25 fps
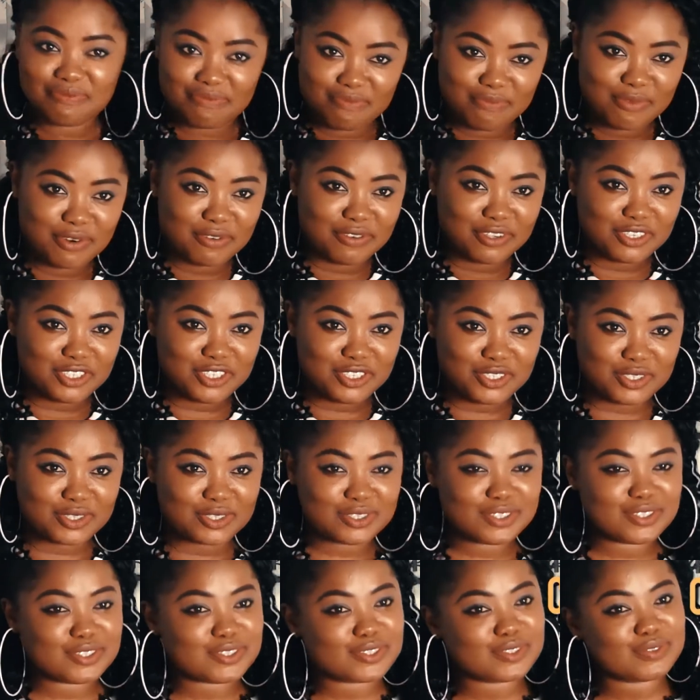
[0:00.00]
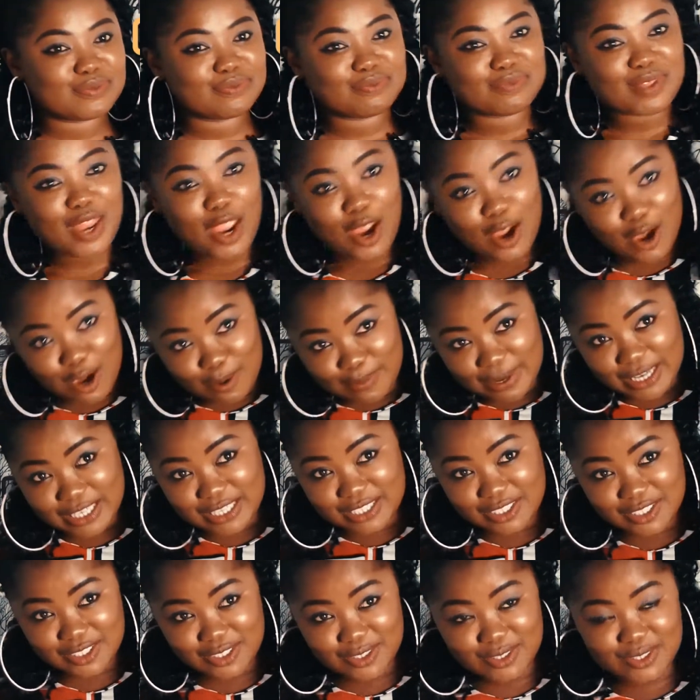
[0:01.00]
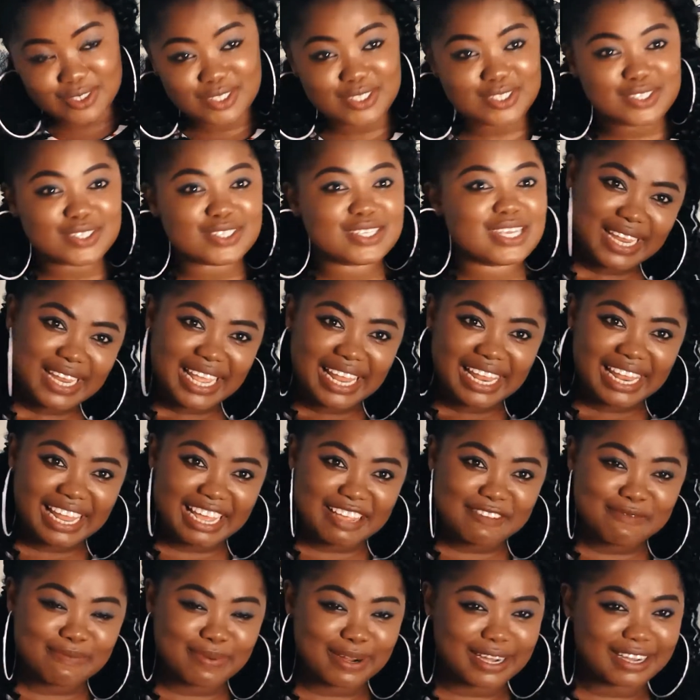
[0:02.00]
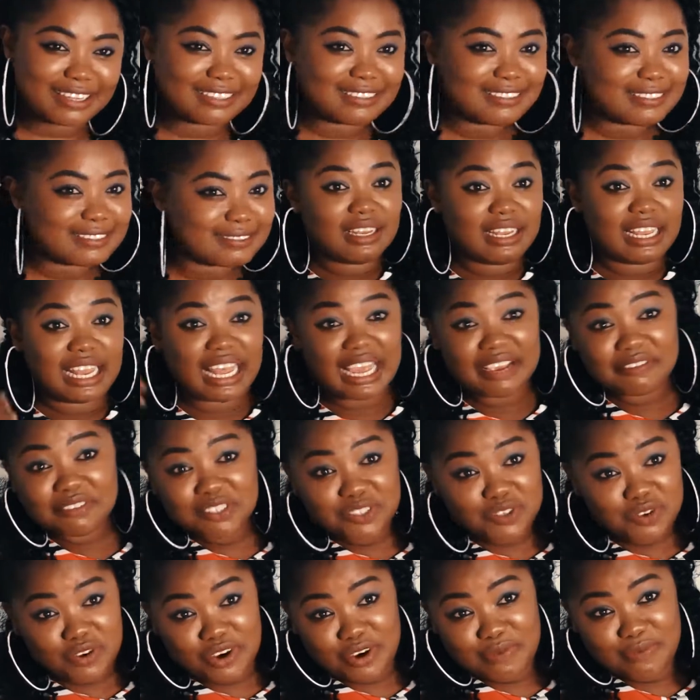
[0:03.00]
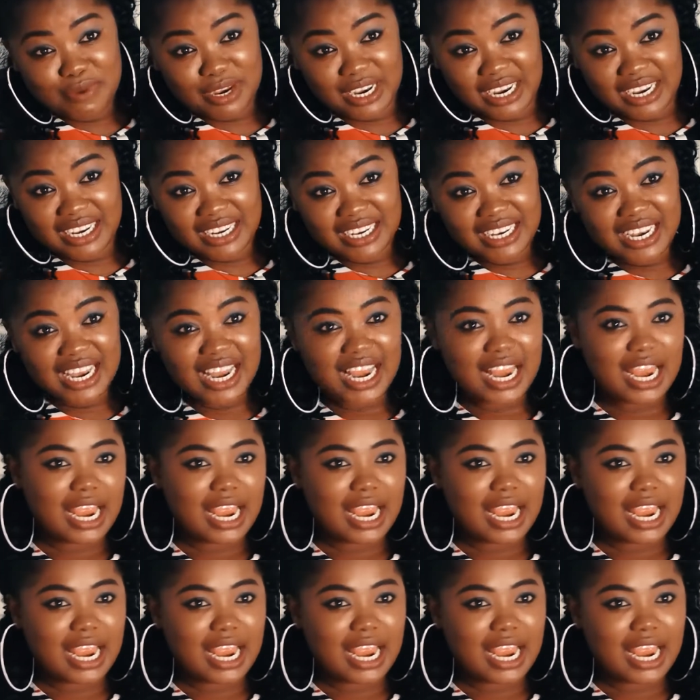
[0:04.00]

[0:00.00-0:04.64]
movie shoots, comedy shoots, live band, live streaming,